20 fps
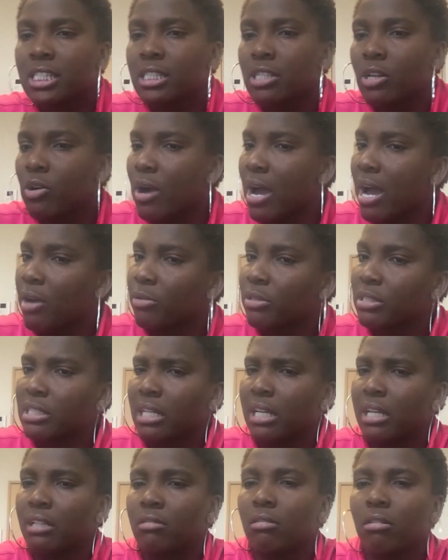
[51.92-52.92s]
So I was
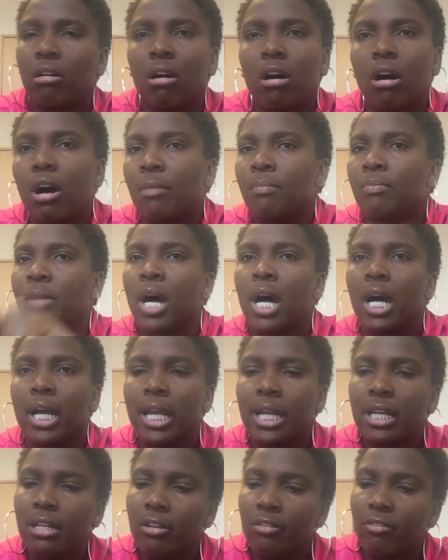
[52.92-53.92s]
like, oh, I'm not
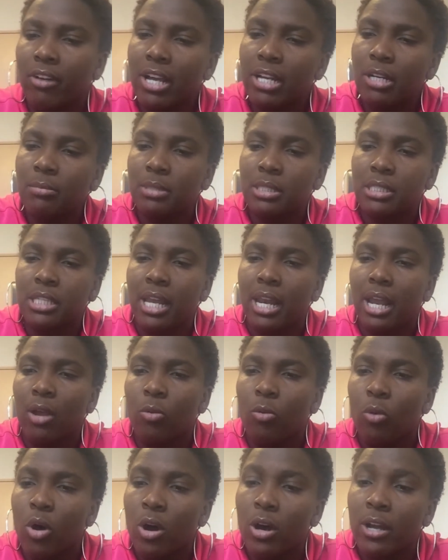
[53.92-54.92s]
getting the vitamins that I
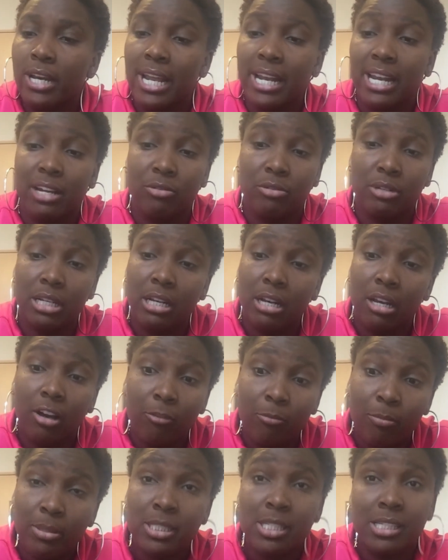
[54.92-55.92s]
want, and I really
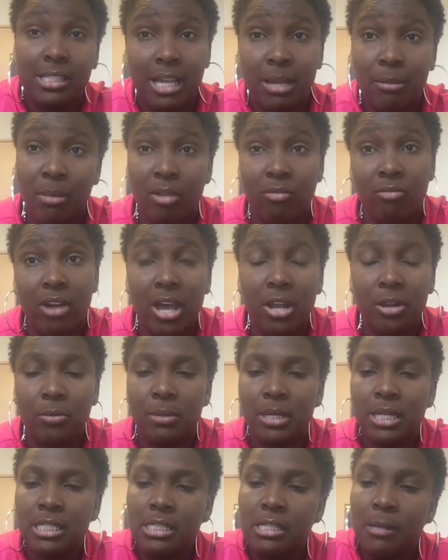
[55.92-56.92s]
love to take my
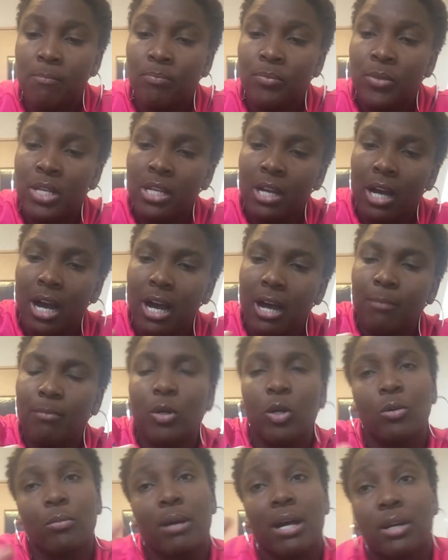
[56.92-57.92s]
vitamins. Um,
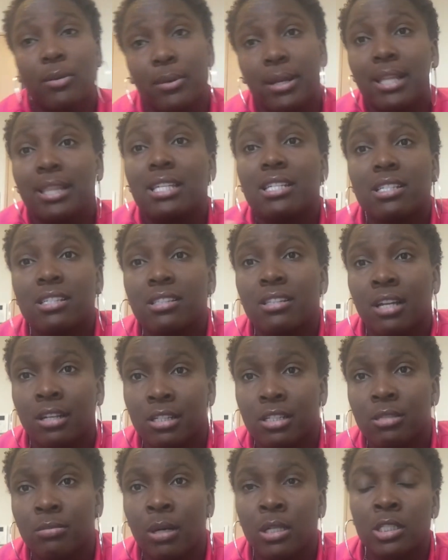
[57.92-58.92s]
oh, by the way, this is not
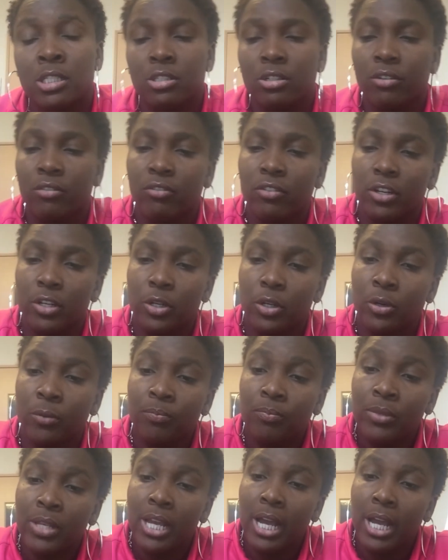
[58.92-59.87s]
a sponsored video.